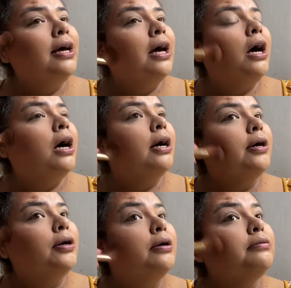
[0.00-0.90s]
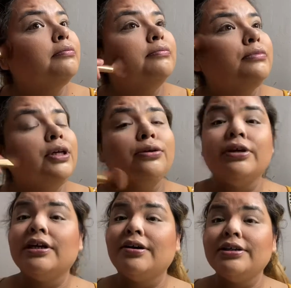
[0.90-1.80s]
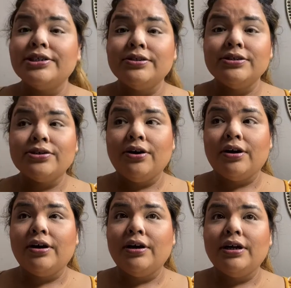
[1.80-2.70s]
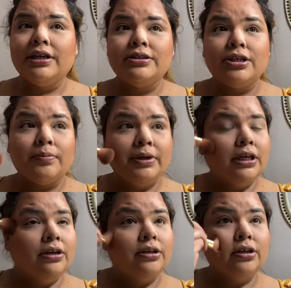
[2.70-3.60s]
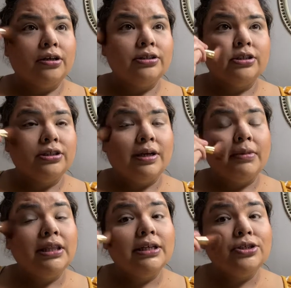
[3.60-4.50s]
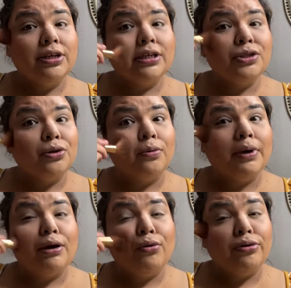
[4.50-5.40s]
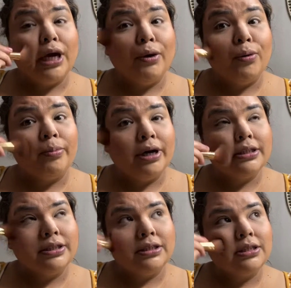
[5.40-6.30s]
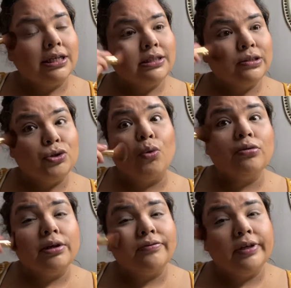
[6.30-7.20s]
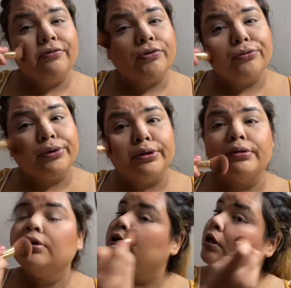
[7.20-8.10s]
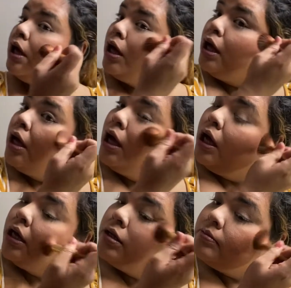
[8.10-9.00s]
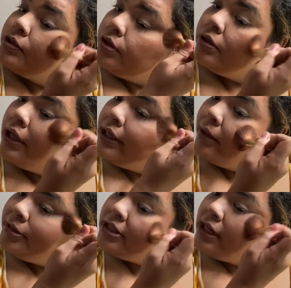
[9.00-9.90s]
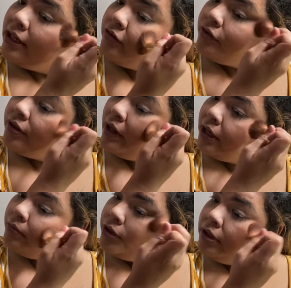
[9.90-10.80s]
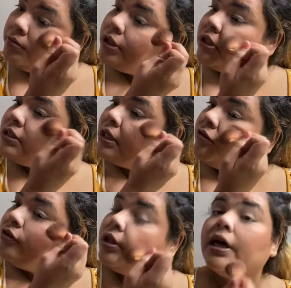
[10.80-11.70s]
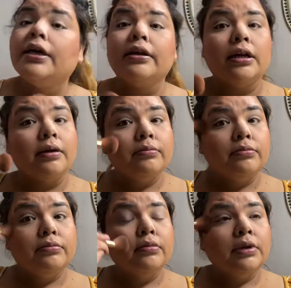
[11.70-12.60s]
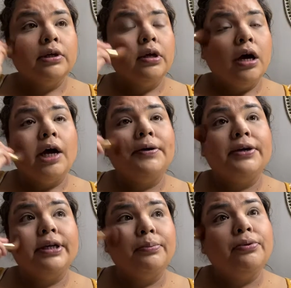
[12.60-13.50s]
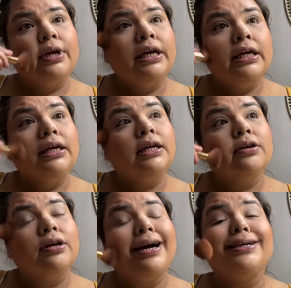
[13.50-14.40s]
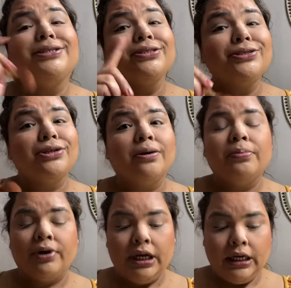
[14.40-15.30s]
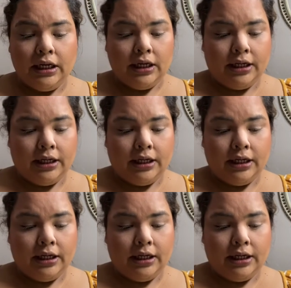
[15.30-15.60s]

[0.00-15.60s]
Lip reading: you know, get our insurance card and start picking our doctors. I might let you guys know about that whole process. That's adult living for real. So like, I'm excited for that. I'm really, really excited for that. I'm already praying, or I should start praying,